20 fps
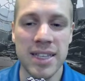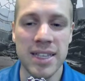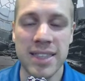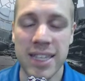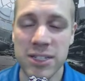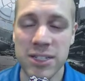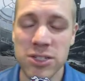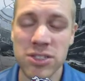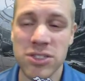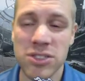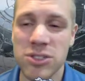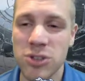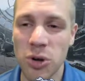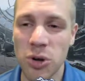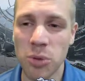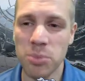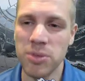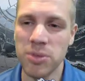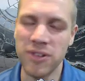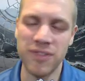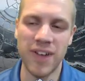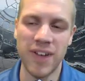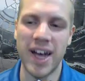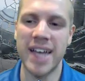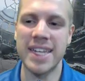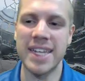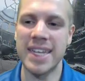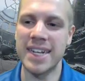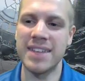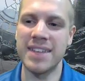They just don't
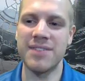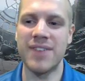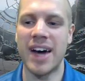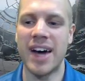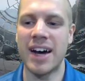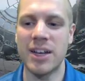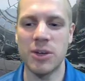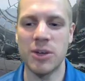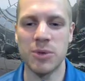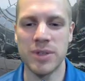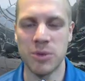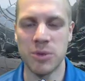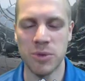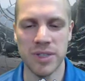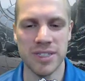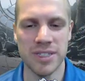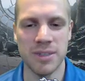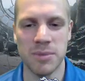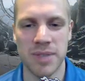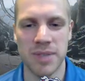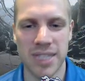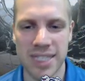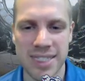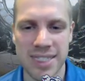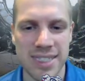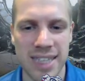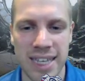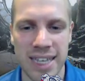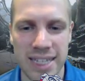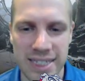provide any value with some of
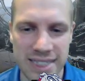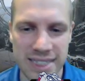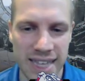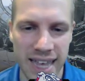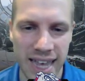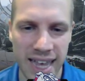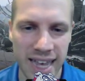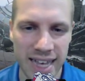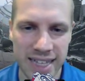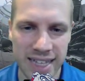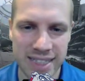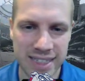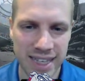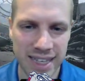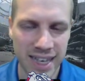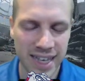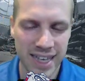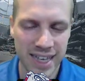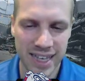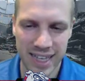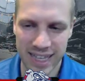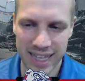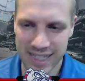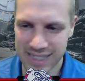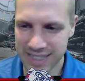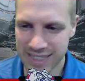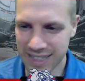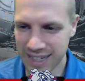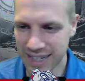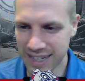these things, and
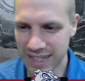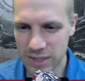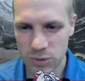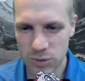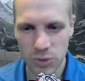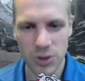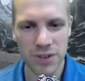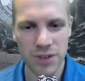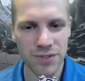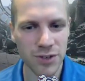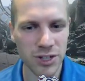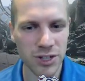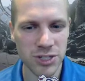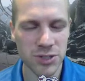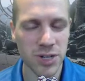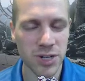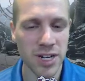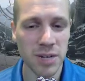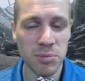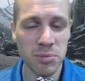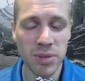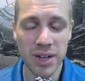it's really frustrating.